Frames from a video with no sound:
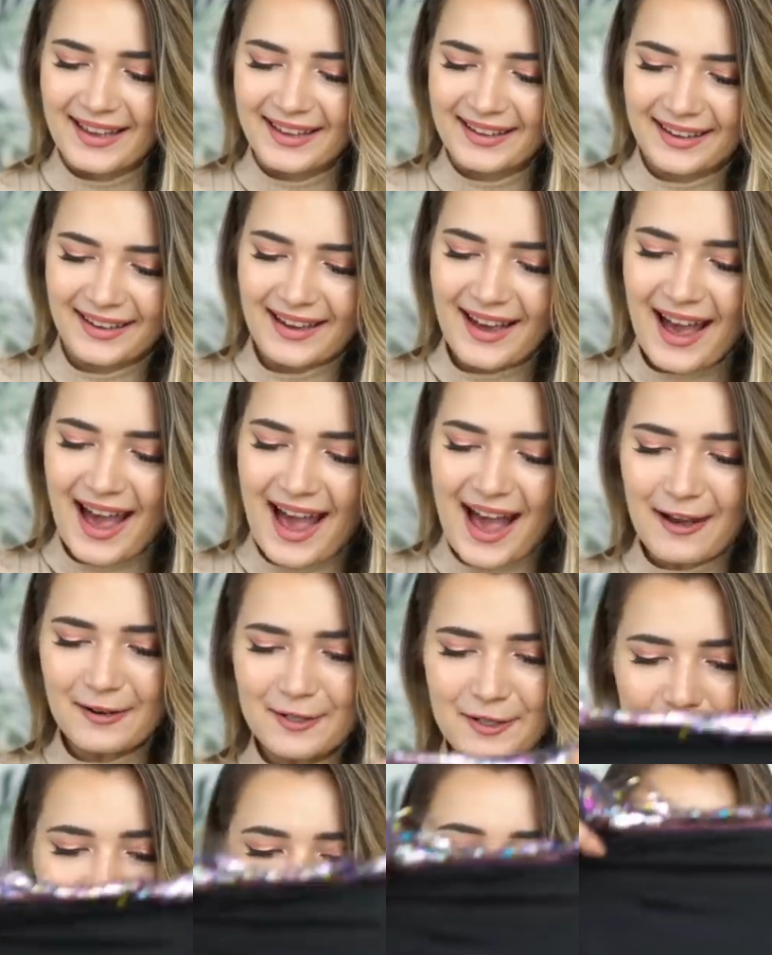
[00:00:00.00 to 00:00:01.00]
heck?
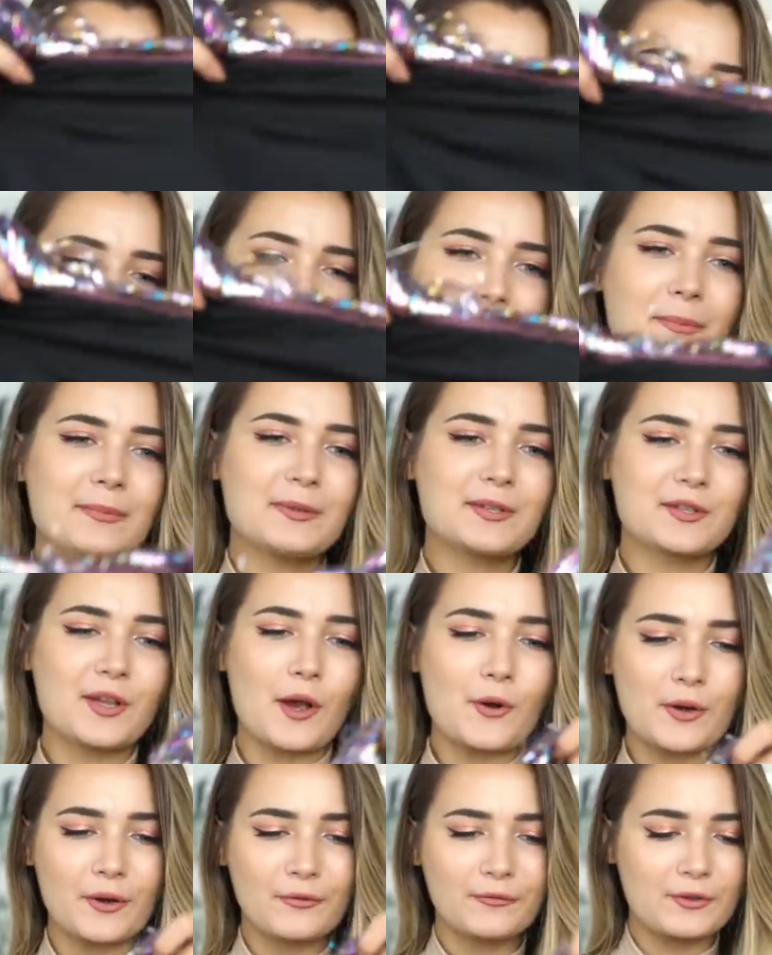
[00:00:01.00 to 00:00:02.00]
How do you, I'm
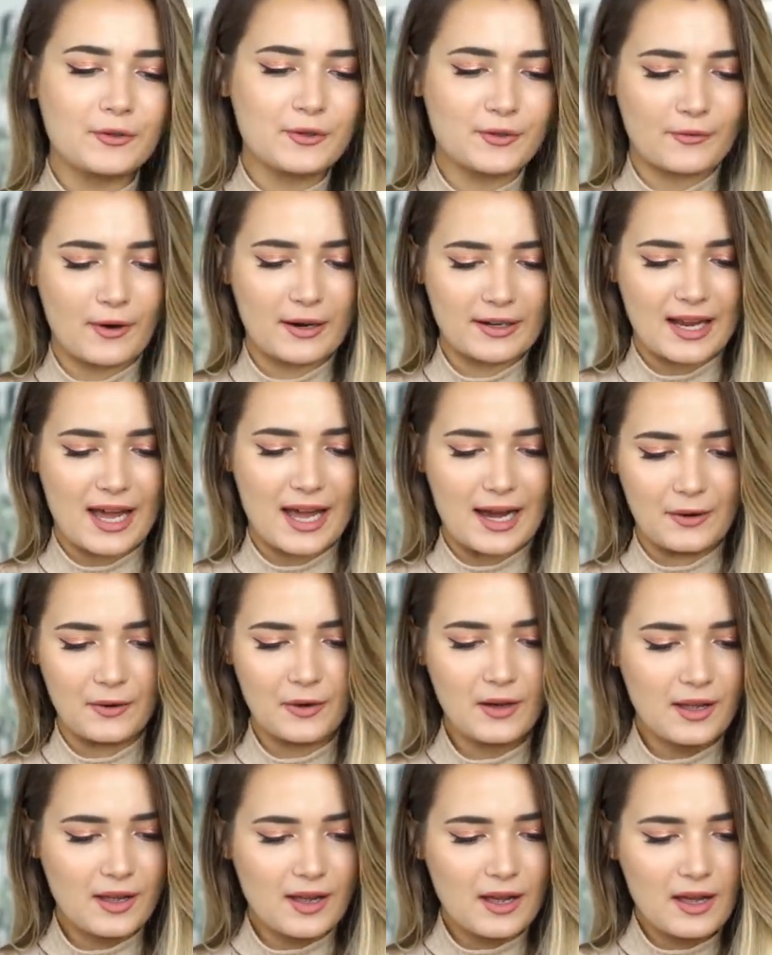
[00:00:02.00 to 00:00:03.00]
so confused right
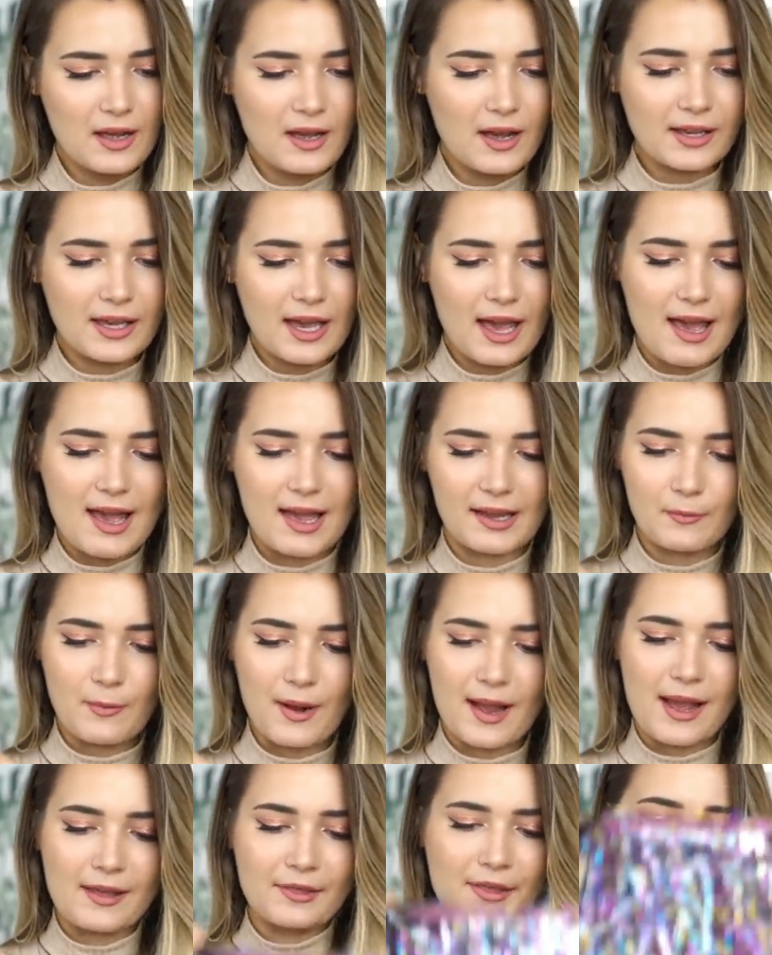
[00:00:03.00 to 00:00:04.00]
now. Okay,
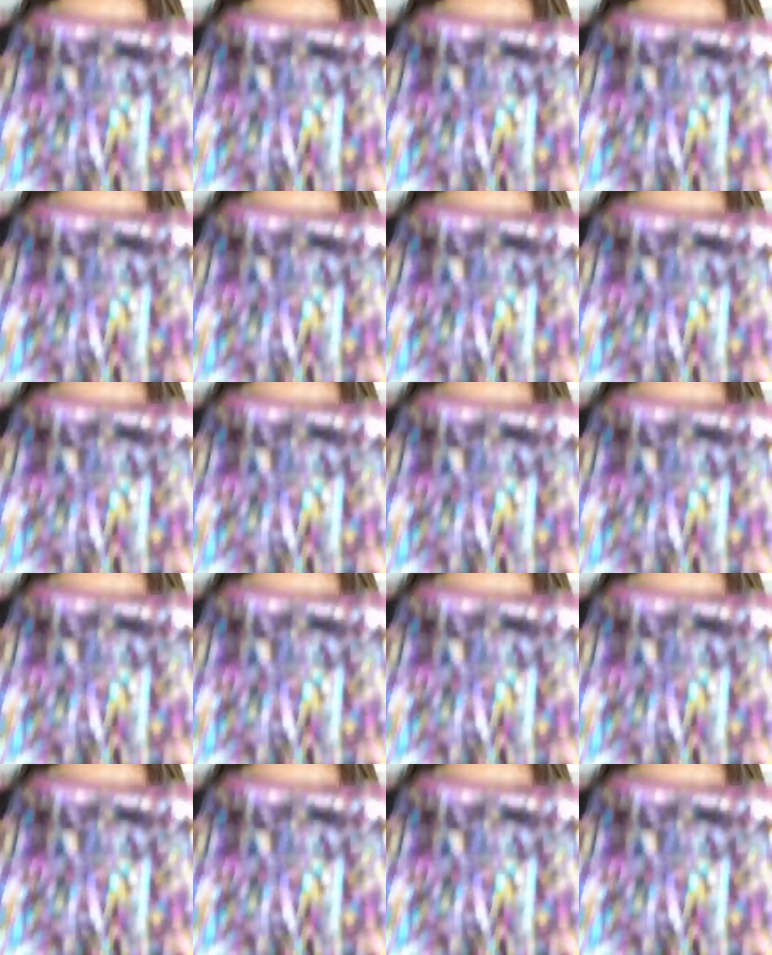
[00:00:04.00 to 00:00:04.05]
wait, I